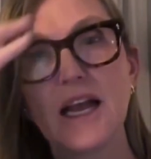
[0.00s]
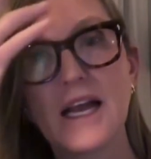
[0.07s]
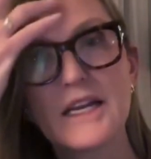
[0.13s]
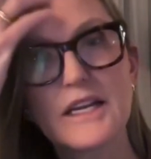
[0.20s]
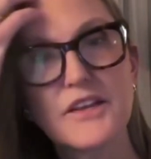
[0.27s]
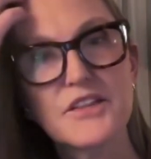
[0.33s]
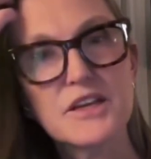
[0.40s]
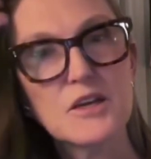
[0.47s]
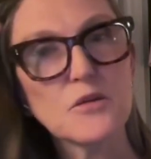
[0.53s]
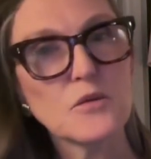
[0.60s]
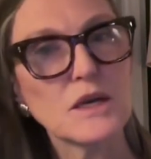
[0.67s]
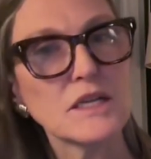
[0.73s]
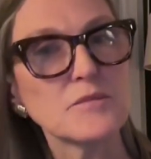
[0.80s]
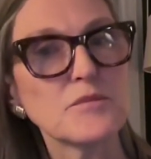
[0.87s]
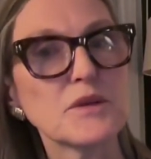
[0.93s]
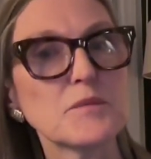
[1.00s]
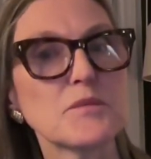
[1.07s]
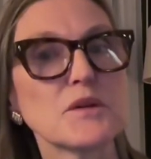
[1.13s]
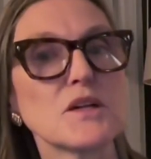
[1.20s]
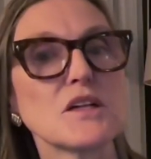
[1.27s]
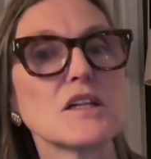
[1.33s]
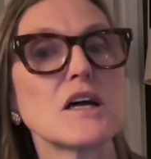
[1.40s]
And I think when
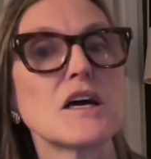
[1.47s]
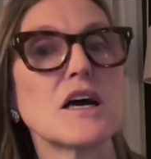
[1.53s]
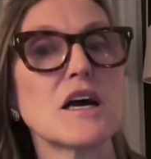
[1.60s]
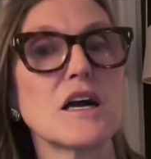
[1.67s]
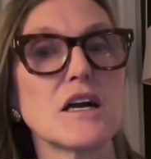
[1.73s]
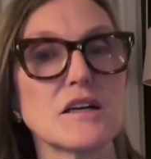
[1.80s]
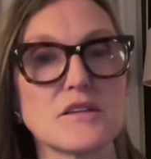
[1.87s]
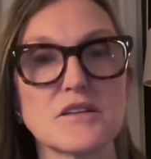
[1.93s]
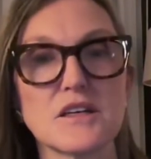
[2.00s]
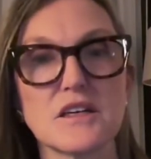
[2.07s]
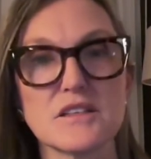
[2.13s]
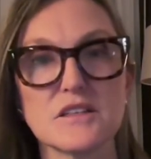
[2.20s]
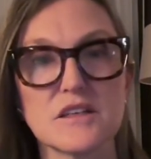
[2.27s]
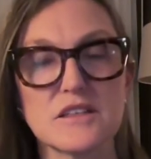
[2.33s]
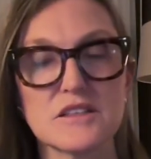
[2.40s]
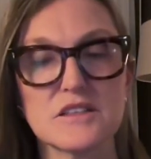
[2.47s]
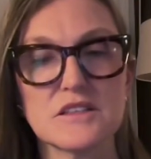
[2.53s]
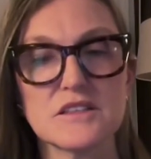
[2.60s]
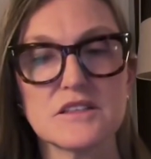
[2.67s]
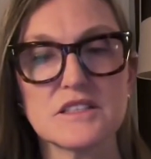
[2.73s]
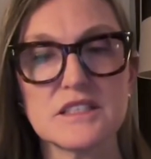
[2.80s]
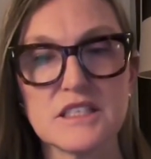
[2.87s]
people
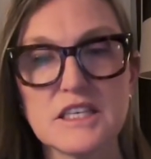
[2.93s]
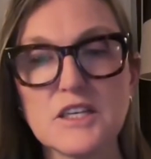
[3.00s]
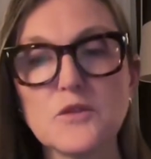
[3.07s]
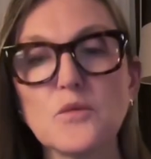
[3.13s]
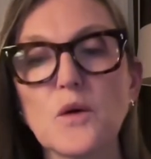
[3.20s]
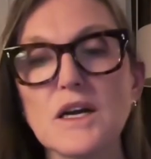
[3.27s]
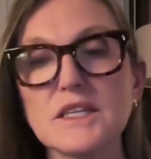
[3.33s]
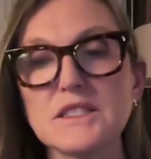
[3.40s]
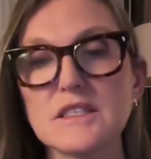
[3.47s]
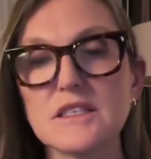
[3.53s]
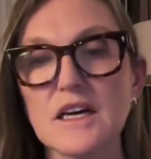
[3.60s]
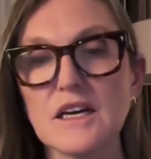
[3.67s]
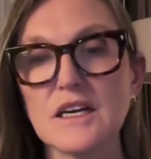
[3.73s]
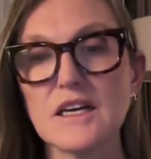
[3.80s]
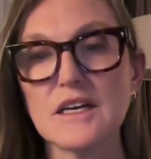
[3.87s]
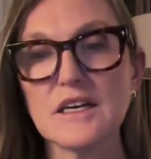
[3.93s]
see what